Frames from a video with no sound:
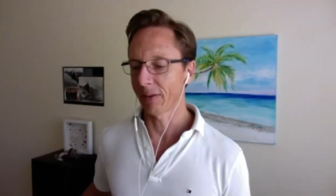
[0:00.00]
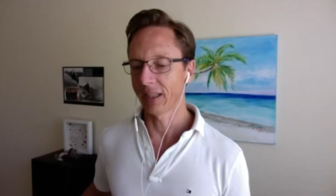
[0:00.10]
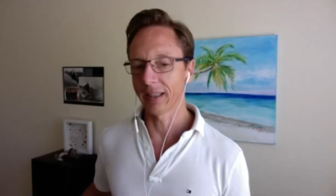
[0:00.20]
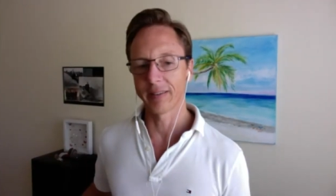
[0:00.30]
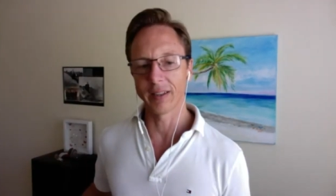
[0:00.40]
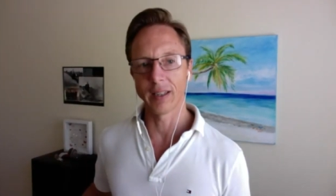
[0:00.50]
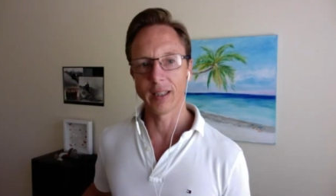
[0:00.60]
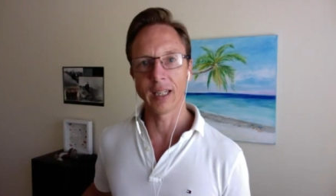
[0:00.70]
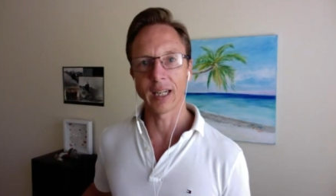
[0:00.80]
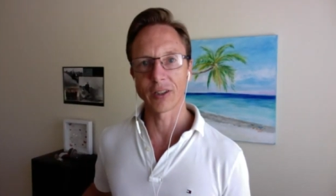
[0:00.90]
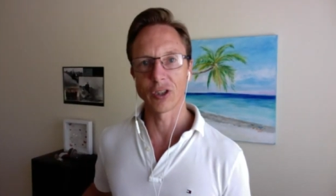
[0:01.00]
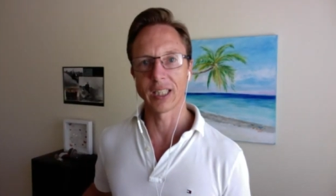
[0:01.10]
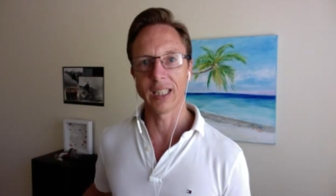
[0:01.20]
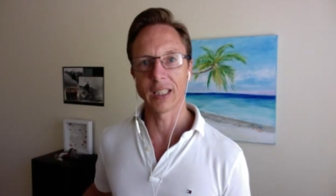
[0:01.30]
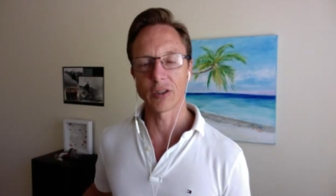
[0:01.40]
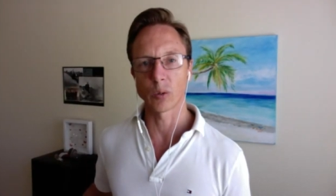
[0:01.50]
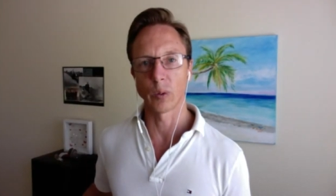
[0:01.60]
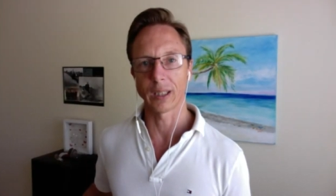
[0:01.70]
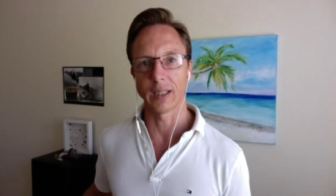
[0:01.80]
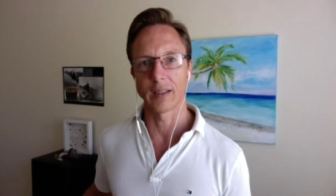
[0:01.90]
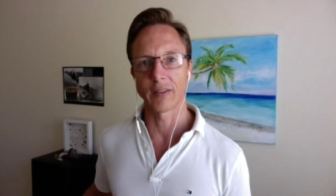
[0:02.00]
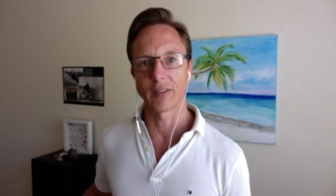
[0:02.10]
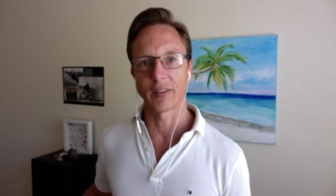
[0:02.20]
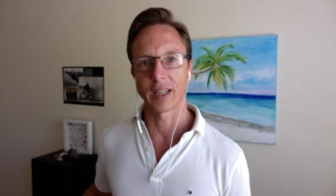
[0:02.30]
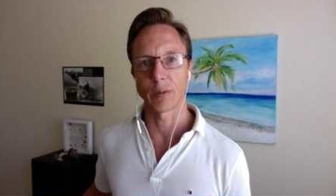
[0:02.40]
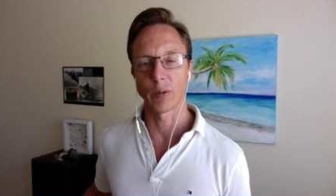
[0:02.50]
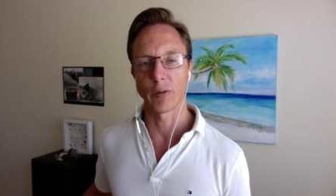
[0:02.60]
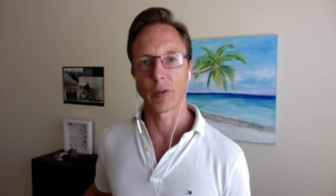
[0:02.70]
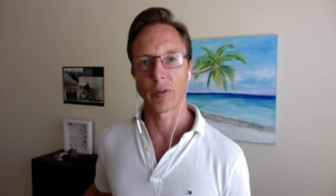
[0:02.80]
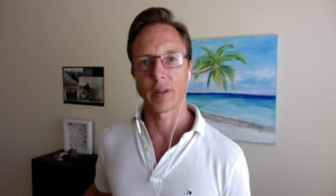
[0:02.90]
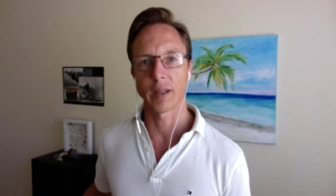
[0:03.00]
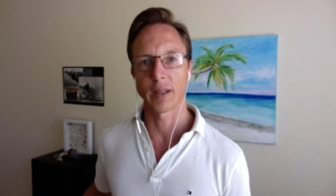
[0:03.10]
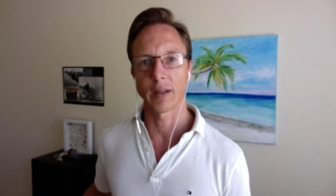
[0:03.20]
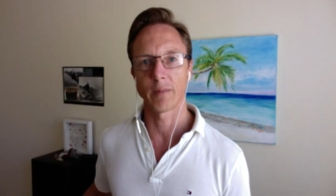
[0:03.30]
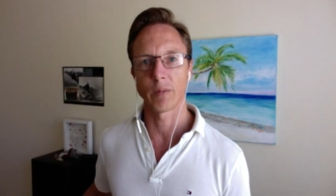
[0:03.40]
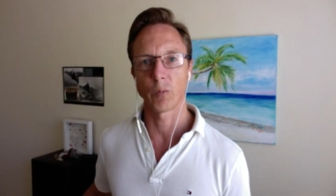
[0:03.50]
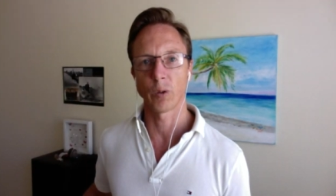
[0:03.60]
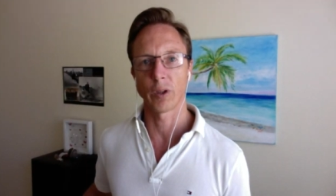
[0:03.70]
are things in, in Argentina, just quickly, just to start with, uh, with